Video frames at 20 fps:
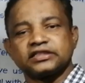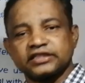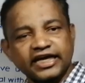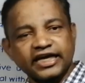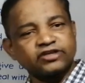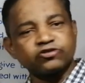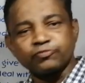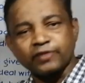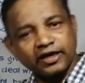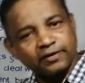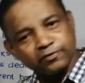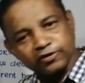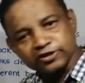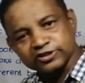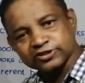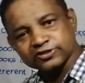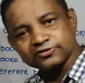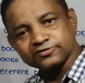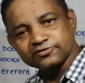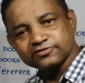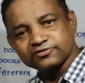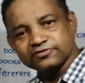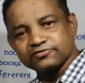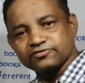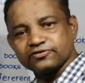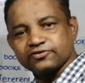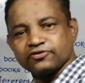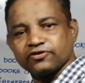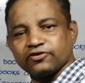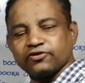Thank you very much
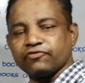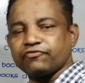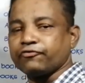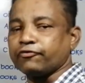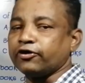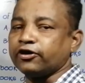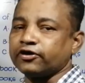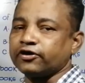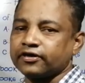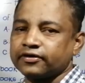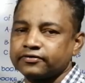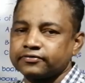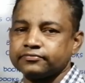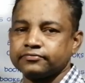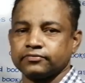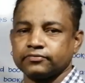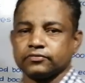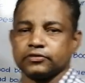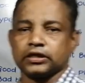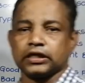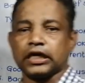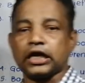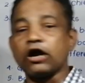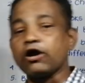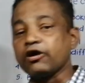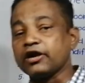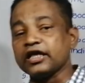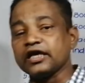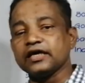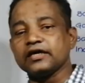for
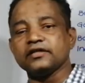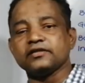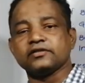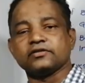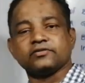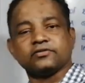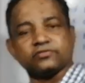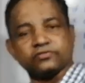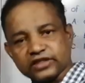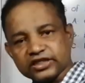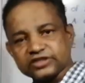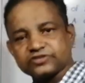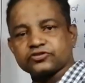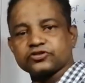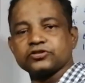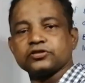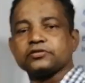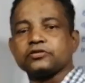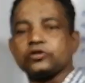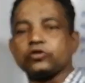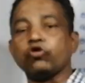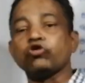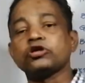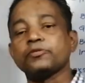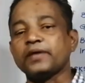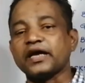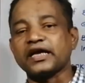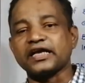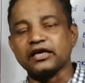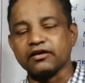learning this
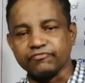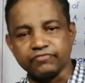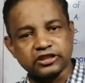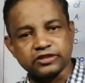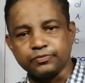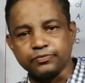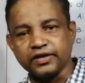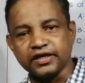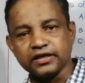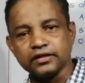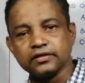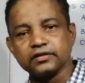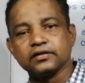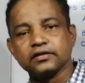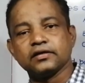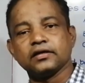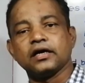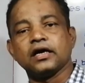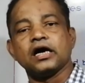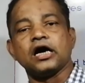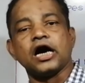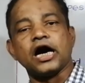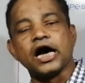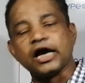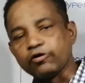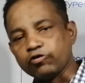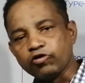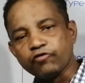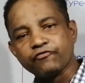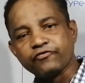note making with me.
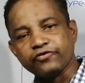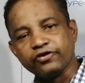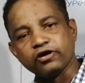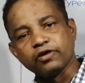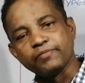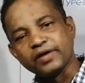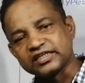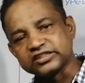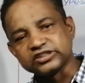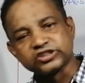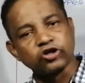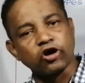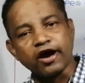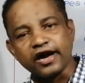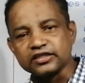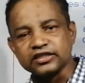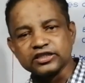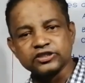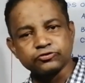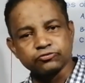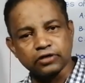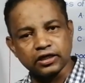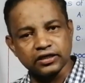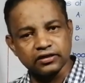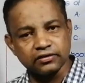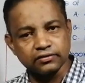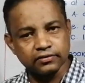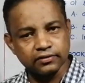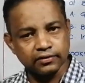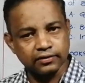I hope you have enjoyed this
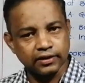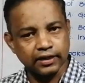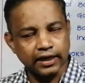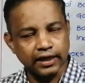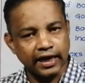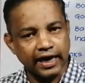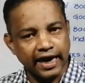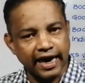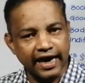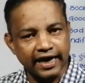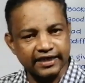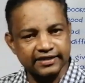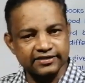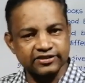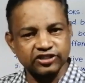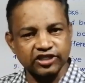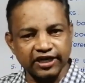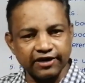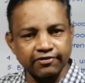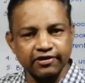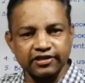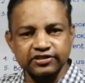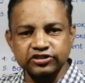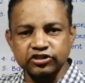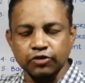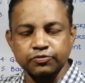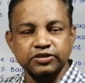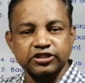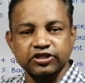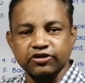one, and share and
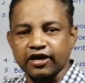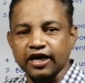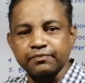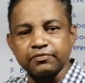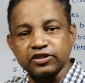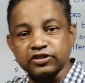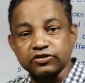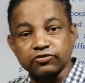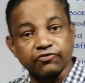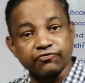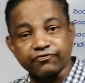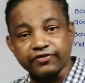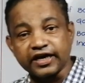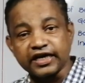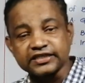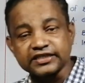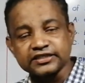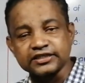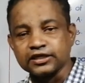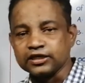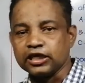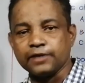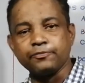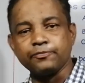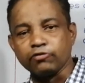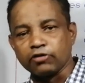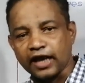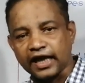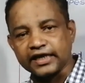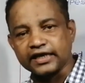subscribe with your friends
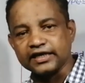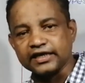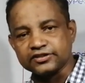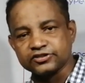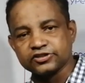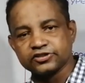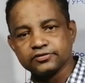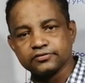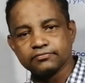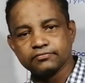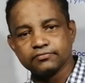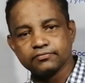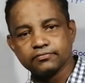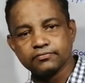if you like it.